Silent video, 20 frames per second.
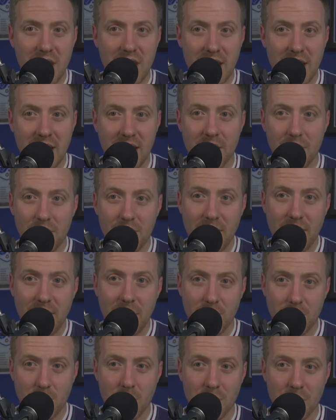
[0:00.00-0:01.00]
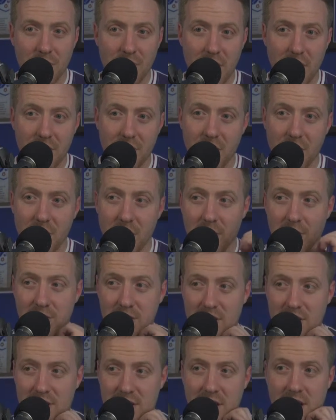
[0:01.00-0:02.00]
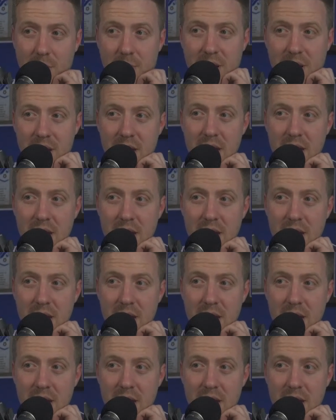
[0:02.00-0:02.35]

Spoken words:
England fail to qualify for the Euro time. And